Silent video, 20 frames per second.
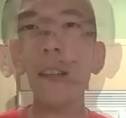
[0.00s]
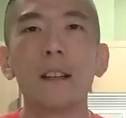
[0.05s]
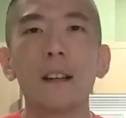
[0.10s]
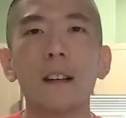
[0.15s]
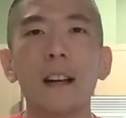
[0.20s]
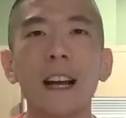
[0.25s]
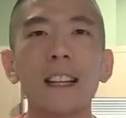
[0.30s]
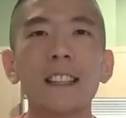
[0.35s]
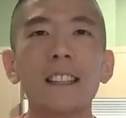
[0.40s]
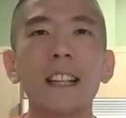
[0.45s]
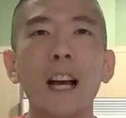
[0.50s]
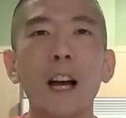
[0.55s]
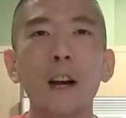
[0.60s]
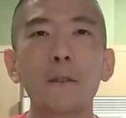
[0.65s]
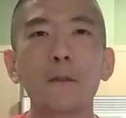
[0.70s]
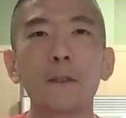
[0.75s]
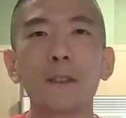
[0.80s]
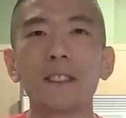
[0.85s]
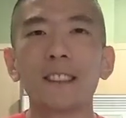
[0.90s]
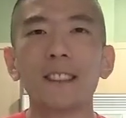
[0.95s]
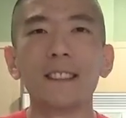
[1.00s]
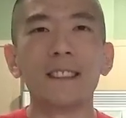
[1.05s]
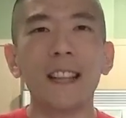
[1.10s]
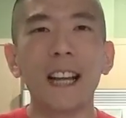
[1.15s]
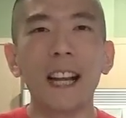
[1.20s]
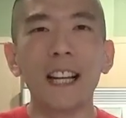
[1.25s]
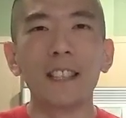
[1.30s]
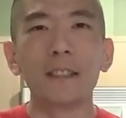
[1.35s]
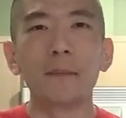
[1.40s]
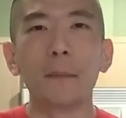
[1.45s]
And now for
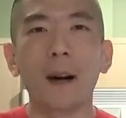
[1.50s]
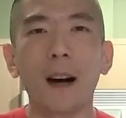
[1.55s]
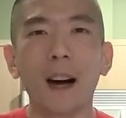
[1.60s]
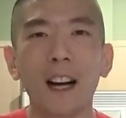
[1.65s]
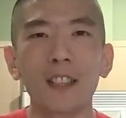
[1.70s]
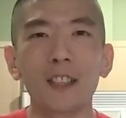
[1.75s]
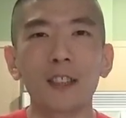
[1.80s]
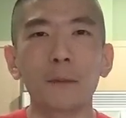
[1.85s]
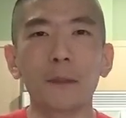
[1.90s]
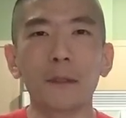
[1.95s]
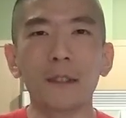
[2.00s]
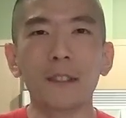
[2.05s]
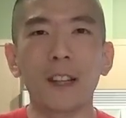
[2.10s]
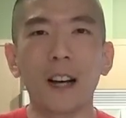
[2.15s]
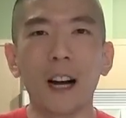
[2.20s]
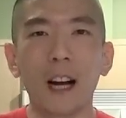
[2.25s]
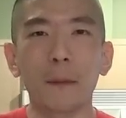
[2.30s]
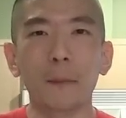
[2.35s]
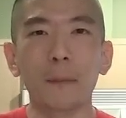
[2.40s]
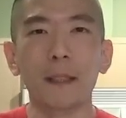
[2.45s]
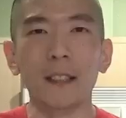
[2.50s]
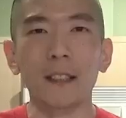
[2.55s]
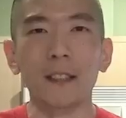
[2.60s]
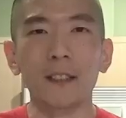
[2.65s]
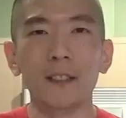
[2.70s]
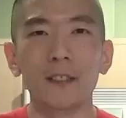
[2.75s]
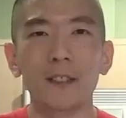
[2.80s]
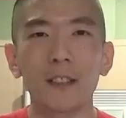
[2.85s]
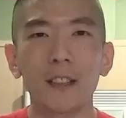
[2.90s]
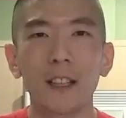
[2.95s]
today's possible
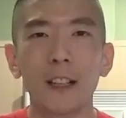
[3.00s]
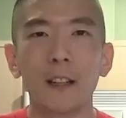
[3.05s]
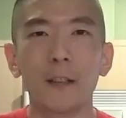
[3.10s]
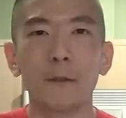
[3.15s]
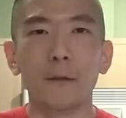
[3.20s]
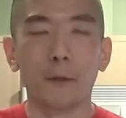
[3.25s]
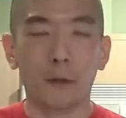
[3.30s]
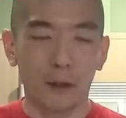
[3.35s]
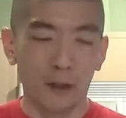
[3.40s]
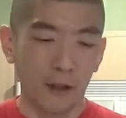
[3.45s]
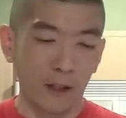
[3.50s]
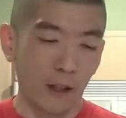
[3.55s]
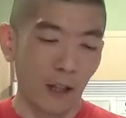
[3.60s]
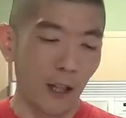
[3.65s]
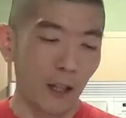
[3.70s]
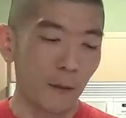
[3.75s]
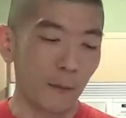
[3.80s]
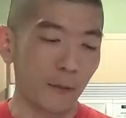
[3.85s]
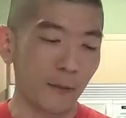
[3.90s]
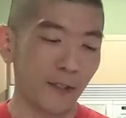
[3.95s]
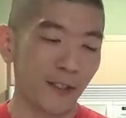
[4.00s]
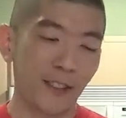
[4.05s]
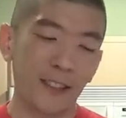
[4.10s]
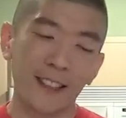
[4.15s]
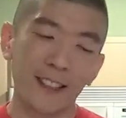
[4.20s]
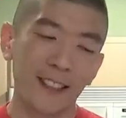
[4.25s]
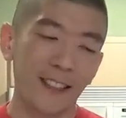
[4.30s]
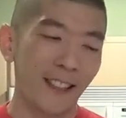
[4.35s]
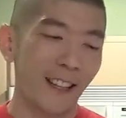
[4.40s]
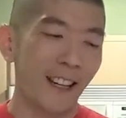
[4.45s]
toppings. For
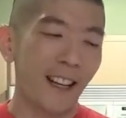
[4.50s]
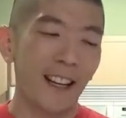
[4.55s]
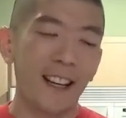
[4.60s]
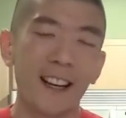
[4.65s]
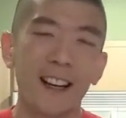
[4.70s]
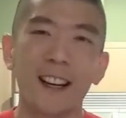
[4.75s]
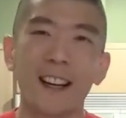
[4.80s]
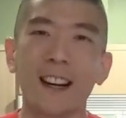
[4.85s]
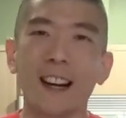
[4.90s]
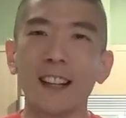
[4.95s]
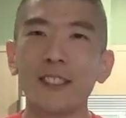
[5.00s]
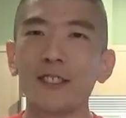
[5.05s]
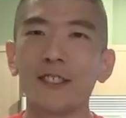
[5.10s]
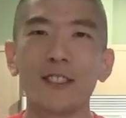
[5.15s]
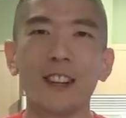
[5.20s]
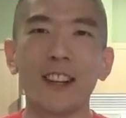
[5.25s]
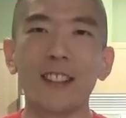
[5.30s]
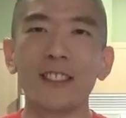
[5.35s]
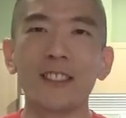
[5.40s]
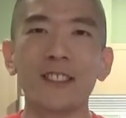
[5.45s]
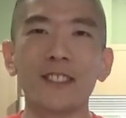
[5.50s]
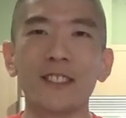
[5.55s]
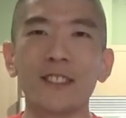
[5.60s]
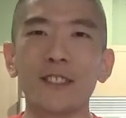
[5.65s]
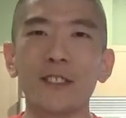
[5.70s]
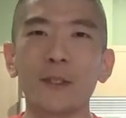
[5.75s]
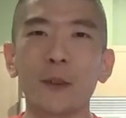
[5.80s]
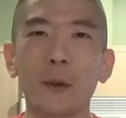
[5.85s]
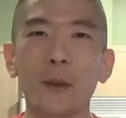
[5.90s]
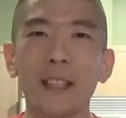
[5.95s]
clubs, I saw this in the
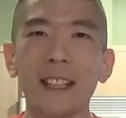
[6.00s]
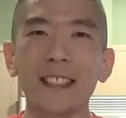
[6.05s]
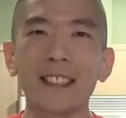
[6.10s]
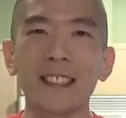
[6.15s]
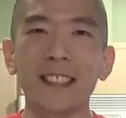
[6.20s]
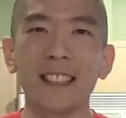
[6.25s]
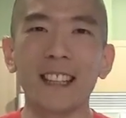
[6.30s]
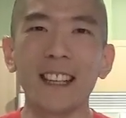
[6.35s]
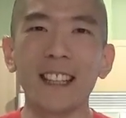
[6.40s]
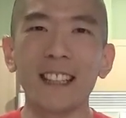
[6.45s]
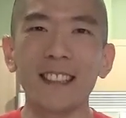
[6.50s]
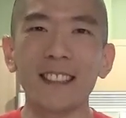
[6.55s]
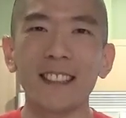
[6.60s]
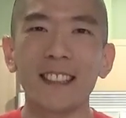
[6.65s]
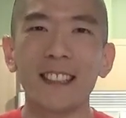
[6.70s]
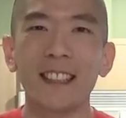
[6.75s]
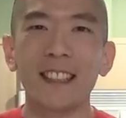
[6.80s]
store and had to get it.